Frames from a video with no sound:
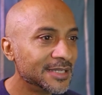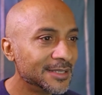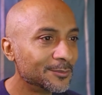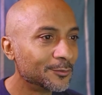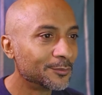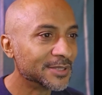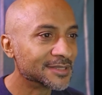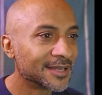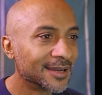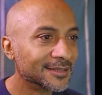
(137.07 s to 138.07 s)
deep
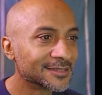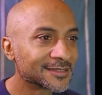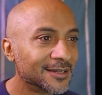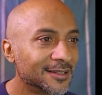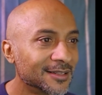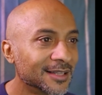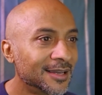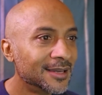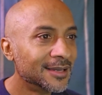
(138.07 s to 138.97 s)
inside the skull.